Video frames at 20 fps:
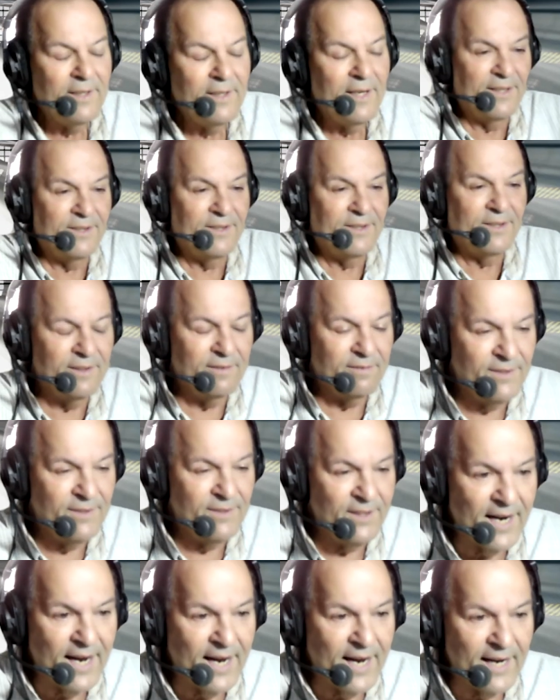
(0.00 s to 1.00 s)
at the
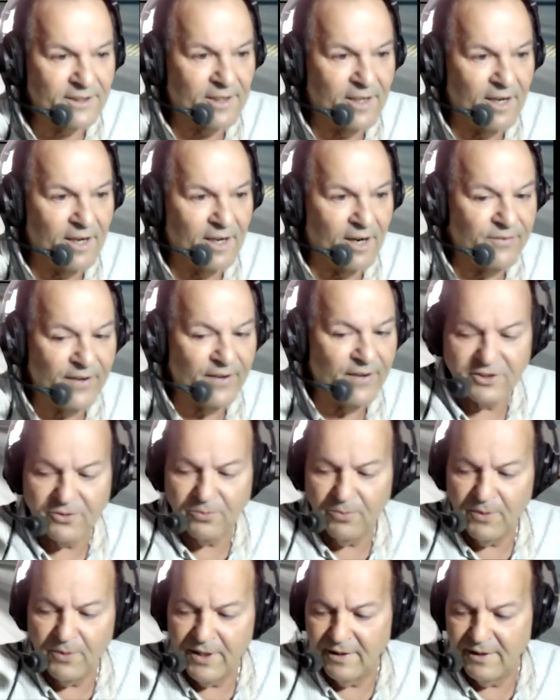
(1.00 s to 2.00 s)
NASCAR
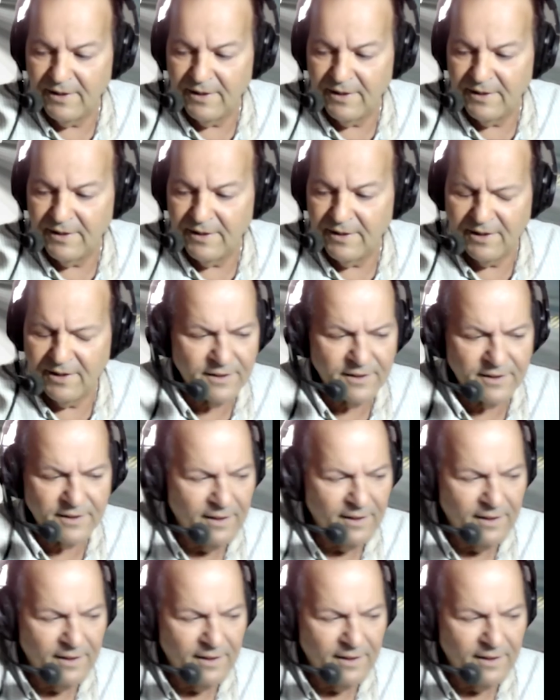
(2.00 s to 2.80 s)
Advanced Weekly Series,